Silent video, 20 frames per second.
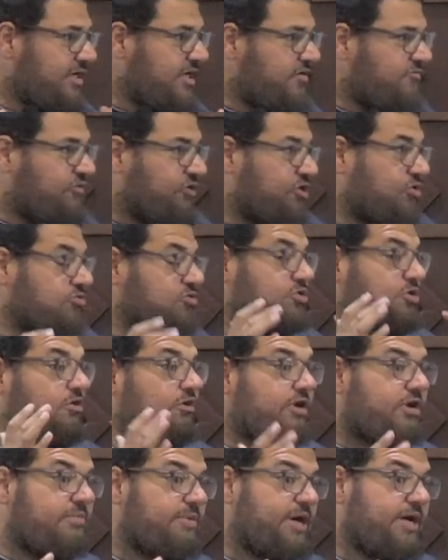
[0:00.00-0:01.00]
if we don't
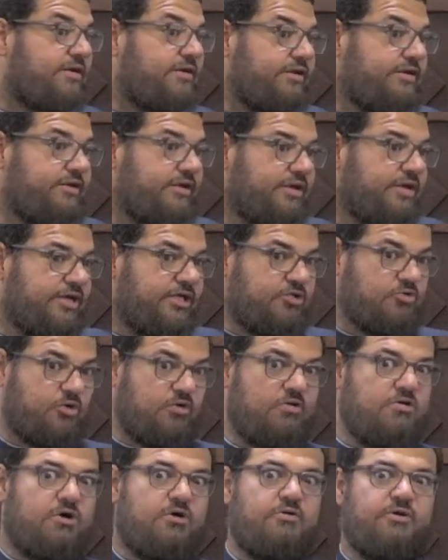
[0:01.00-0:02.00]
talk about it, it will
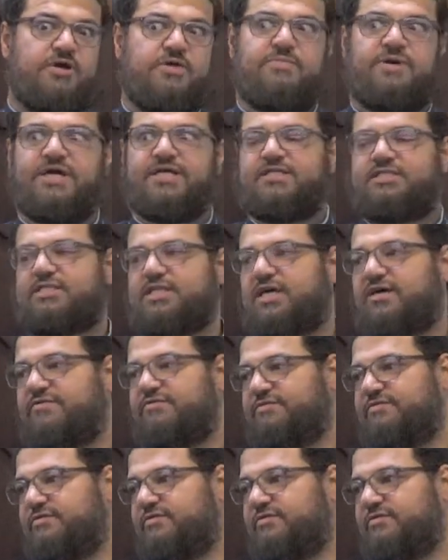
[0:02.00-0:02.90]
go away by itself.